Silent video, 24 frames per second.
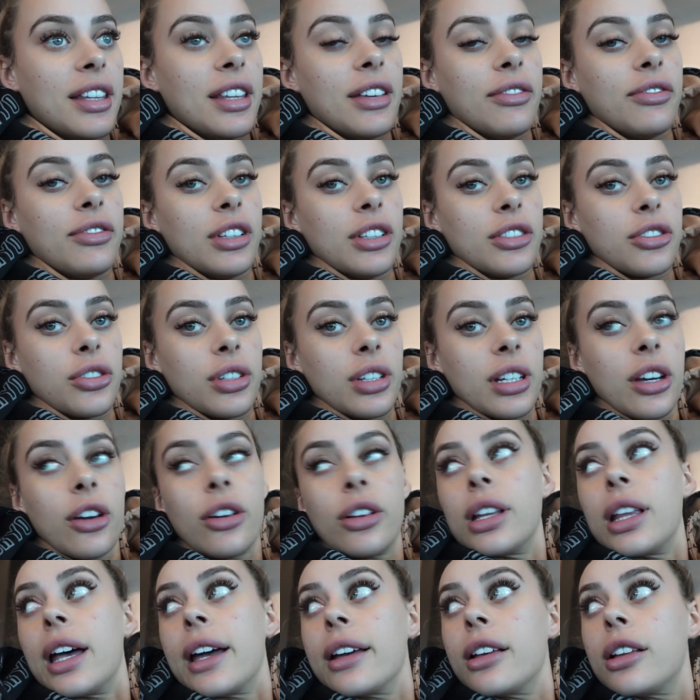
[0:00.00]
It's literally
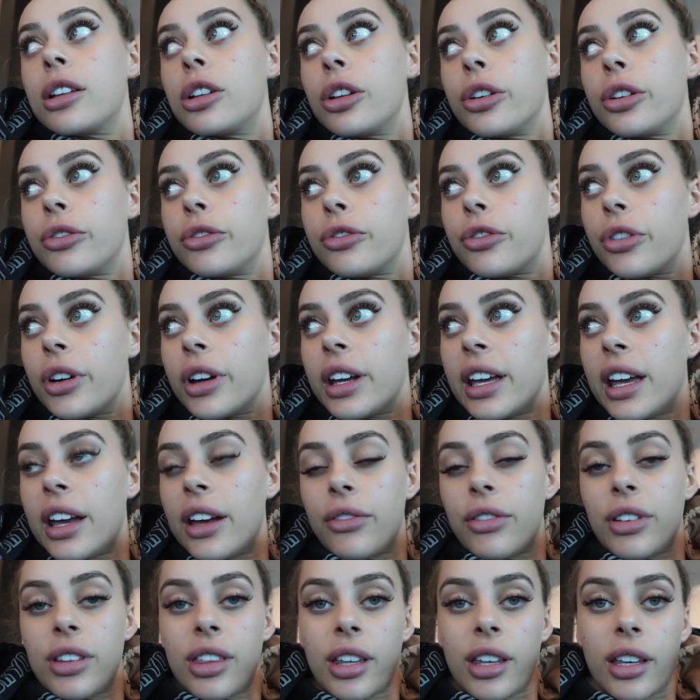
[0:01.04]
got like gluten-free
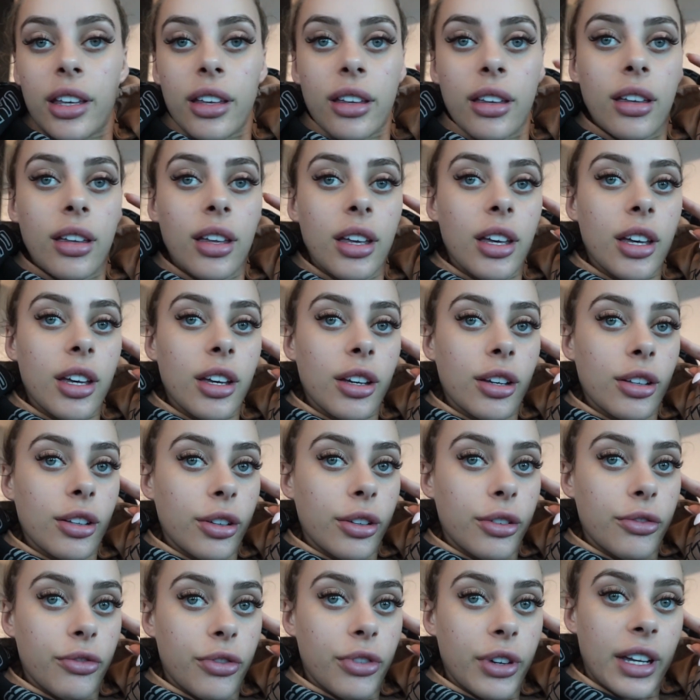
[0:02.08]
everything,
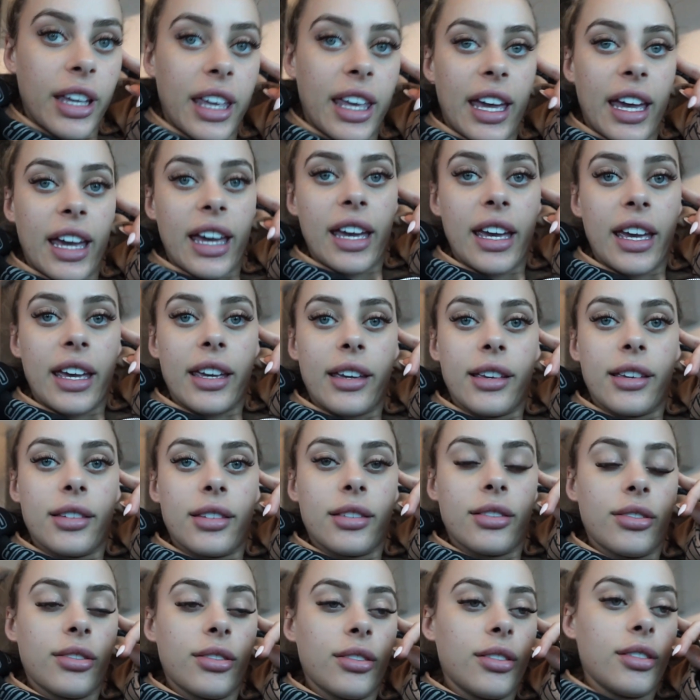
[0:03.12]
gluten-free
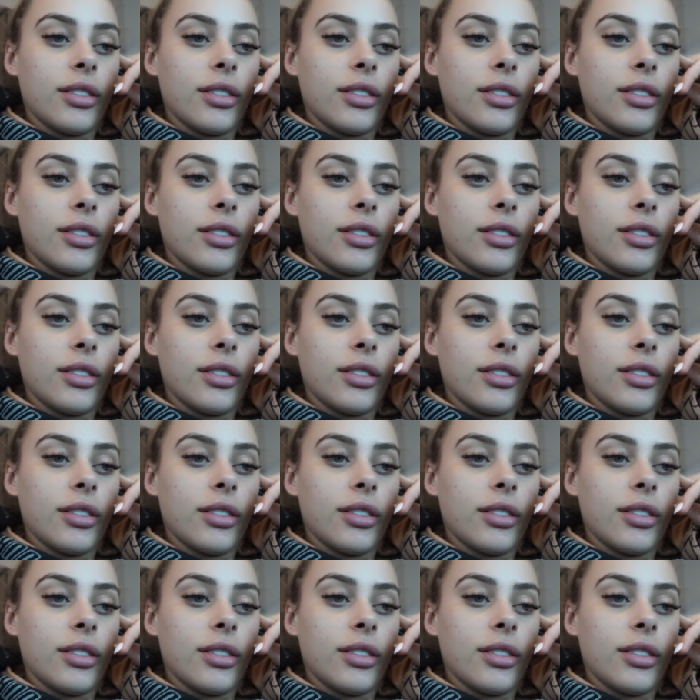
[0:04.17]
cakes,